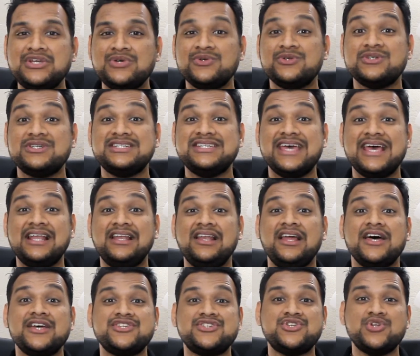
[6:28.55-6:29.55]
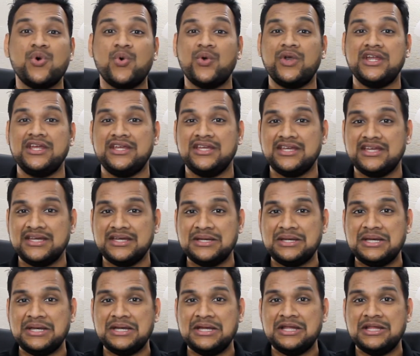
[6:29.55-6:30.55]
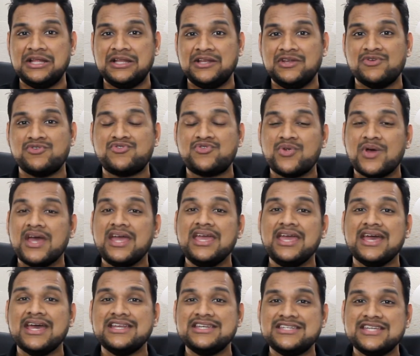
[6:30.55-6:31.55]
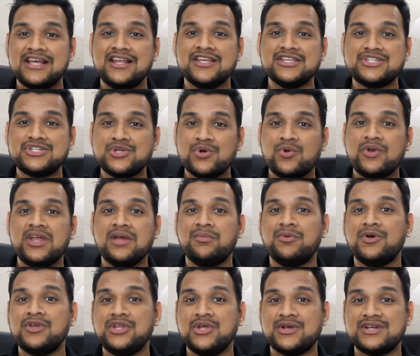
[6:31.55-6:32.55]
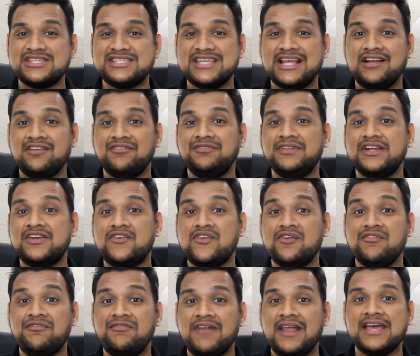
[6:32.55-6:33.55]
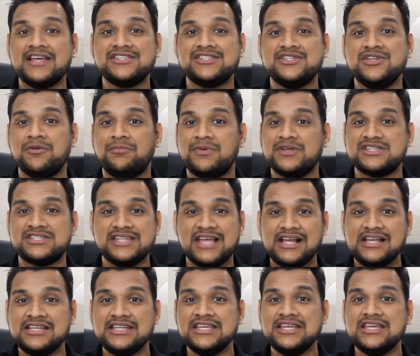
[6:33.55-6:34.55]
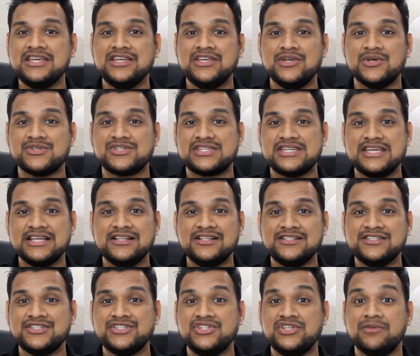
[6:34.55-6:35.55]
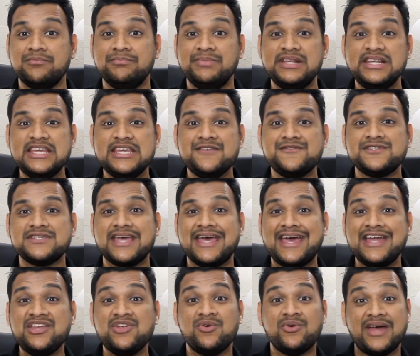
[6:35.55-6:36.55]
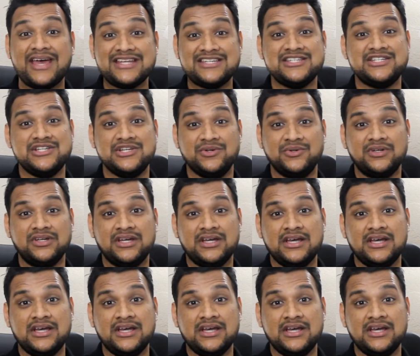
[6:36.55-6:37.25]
you to tell a story. Now try and tell a story about yourself that reflects your personality, your skills, your beliefs, and your attitude.